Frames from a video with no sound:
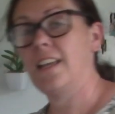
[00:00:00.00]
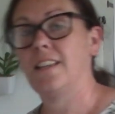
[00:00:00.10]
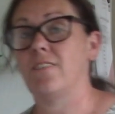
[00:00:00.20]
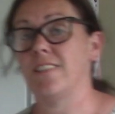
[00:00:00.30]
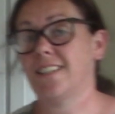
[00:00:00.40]

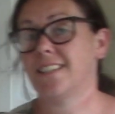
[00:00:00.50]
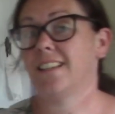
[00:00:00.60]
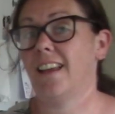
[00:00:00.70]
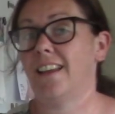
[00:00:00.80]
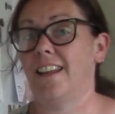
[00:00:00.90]
there is
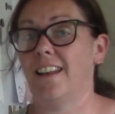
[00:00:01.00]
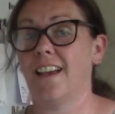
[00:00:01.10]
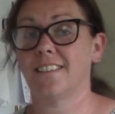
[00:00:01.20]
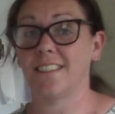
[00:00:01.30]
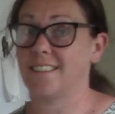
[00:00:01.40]
slightly
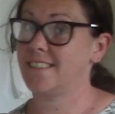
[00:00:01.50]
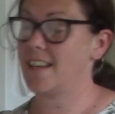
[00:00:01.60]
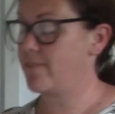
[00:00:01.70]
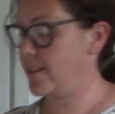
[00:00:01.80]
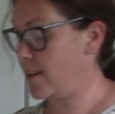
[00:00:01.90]
less than
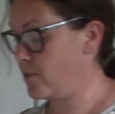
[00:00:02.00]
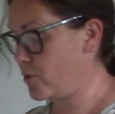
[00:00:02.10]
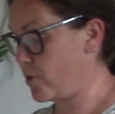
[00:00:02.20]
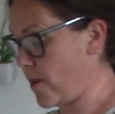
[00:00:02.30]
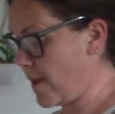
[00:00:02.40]

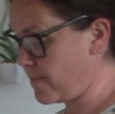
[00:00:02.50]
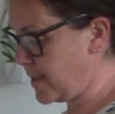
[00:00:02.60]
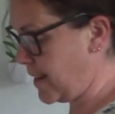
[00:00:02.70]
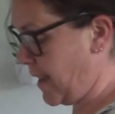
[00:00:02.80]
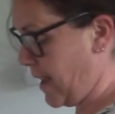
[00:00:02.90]
700 grams
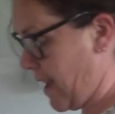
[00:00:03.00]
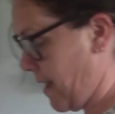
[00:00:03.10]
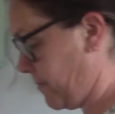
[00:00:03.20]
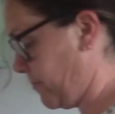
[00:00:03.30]
in here.